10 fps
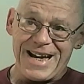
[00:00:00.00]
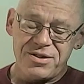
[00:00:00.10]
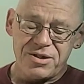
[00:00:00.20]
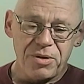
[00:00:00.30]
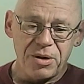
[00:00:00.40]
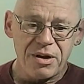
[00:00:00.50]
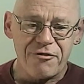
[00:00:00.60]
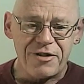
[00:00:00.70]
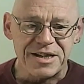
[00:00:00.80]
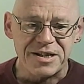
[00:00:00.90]
something with a
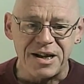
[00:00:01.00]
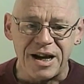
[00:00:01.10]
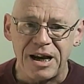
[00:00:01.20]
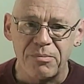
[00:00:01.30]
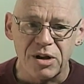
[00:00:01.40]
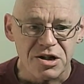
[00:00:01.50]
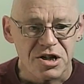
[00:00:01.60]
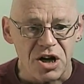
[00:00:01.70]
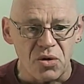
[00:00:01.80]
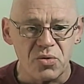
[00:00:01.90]
fancy name, the
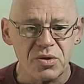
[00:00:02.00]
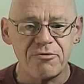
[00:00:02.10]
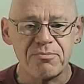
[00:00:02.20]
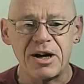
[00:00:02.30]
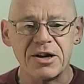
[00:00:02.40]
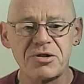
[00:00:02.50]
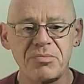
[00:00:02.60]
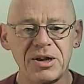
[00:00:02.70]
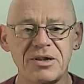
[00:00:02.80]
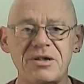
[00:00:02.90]
Zone of
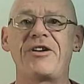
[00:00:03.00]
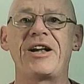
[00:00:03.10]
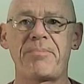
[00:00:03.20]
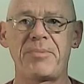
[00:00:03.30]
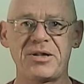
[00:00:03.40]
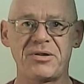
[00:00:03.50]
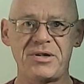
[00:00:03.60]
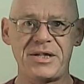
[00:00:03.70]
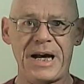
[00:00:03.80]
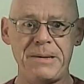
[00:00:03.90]
Proximal Development,
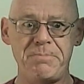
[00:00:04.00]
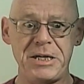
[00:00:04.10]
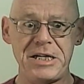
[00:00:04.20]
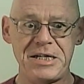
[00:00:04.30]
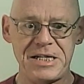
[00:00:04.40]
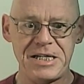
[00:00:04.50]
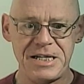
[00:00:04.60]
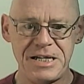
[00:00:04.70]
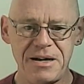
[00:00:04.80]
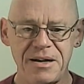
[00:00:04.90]
or ZPD.